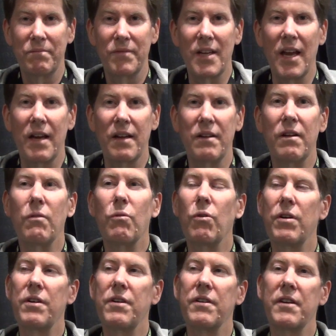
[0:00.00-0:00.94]
Yeah,
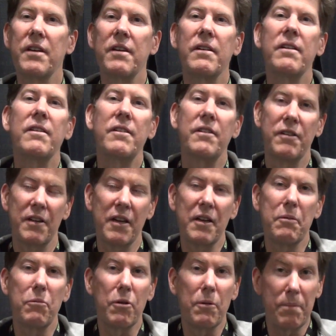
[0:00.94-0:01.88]
well, you're
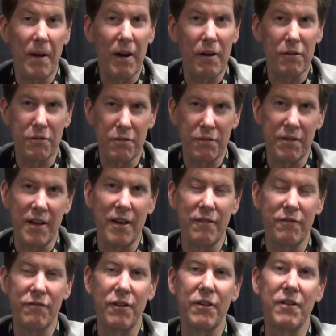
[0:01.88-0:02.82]
getting more power through the
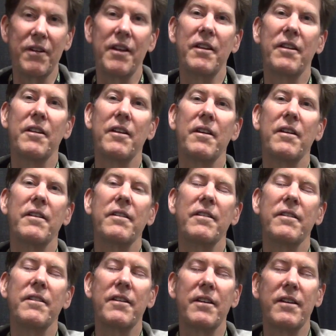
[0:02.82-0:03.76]
headphone and
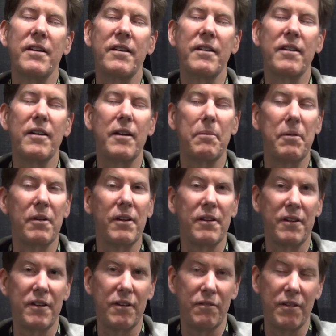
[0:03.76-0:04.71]
the
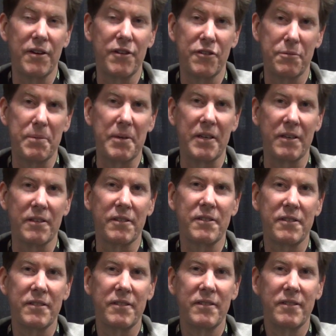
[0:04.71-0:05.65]
ability to run
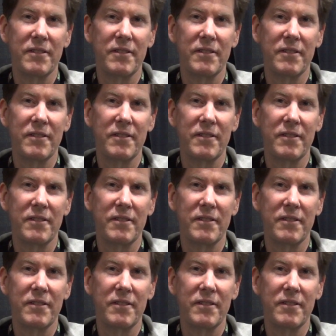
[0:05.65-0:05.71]
speakers.